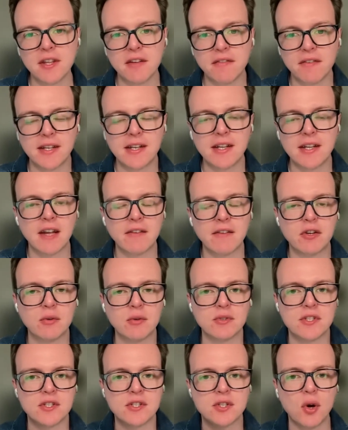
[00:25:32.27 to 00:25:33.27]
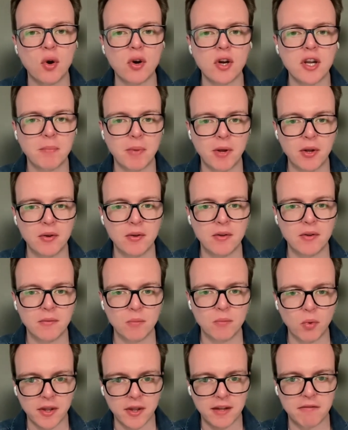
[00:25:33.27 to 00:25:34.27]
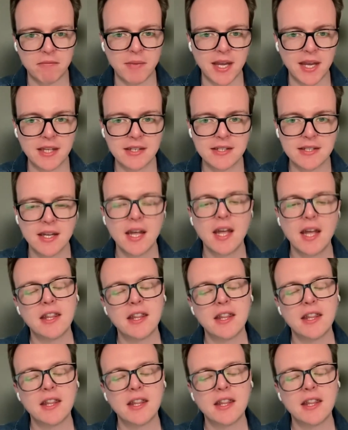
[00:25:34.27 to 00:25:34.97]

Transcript: They find it difficult to talk about what they've made.